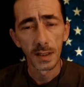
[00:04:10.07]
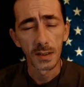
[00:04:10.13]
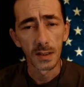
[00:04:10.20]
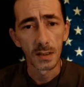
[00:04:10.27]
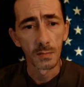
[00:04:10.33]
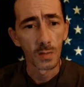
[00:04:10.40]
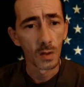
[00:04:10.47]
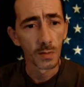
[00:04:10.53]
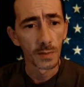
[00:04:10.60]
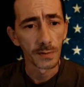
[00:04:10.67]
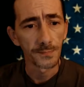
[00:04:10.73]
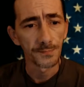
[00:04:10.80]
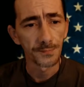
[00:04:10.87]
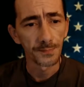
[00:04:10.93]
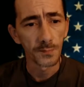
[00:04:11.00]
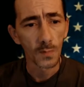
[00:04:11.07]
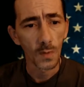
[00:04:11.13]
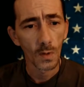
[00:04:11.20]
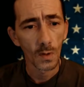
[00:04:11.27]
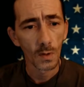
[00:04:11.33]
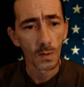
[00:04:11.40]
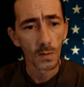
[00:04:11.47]
This one was removed from a
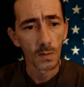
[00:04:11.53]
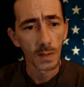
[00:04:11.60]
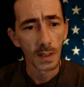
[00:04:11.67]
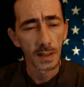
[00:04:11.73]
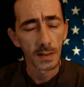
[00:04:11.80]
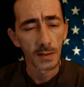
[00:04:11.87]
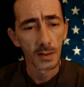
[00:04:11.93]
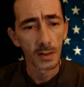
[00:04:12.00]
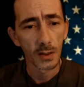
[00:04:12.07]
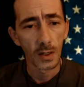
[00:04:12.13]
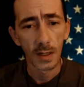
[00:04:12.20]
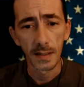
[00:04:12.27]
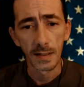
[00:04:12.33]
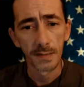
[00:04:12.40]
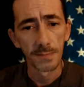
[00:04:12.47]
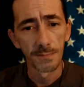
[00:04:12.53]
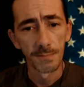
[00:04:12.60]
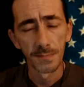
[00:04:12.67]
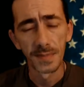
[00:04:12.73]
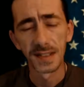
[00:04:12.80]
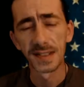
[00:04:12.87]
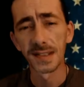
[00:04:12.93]
cemetery in Hollywood, California.
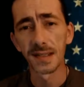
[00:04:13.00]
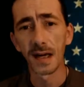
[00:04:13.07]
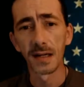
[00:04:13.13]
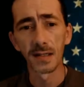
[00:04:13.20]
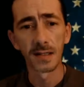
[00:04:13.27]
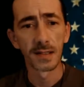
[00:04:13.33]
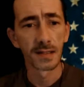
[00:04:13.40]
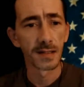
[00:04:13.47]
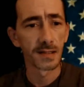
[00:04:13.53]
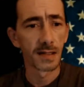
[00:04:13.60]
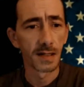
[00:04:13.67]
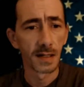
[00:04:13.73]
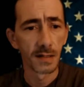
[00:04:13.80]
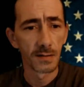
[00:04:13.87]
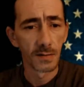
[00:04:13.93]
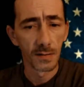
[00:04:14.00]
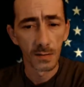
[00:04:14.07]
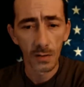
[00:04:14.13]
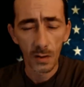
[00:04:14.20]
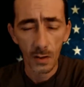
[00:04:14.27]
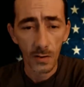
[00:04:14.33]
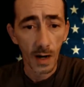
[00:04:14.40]
Silence that
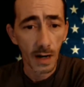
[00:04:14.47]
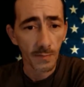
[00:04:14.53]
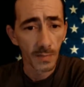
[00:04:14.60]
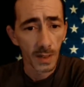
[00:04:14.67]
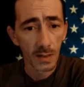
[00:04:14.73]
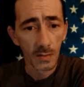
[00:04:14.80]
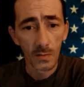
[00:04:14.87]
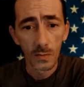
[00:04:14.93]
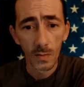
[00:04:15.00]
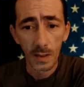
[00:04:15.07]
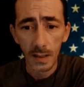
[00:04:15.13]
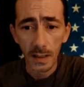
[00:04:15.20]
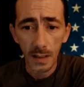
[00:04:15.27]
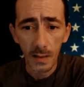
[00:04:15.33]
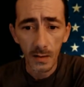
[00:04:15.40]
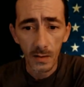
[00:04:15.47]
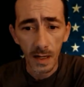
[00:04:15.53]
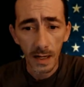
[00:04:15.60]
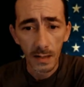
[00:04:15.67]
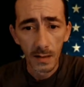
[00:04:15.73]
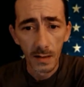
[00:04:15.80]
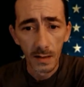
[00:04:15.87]
crap. I don't want to hear
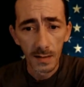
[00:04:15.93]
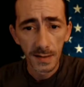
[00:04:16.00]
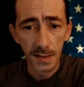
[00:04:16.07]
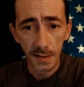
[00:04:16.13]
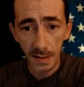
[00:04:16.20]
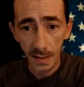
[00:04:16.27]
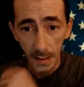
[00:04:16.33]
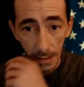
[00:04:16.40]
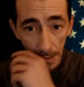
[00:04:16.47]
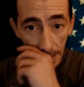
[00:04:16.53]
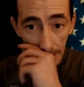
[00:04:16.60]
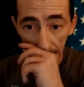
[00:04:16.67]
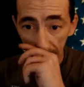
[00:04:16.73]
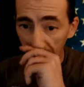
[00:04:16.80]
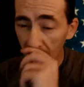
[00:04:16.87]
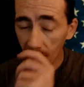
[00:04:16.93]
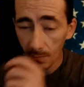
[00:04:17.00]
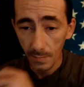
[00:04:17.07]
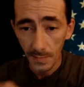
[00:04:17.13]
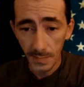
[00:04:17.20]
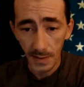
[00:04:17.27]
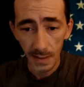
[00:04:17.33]
CNN
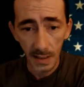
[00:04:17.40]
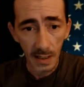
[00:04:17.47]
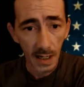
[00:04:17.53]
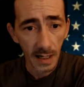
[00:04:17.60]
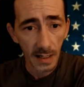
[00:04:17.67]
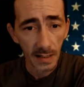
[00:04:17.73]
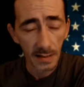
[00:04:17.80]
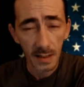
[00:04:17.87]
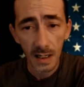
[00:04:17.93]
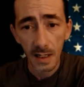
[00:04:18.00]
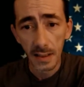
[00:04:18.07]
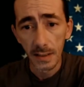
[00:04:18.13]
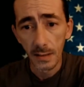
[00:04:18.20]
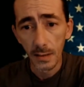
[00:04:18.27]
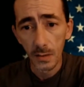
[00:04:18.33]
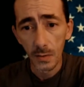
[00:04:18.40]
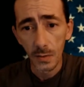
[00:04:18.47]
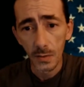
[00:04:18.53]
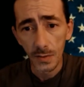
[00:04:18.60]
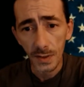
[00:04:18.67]
line news.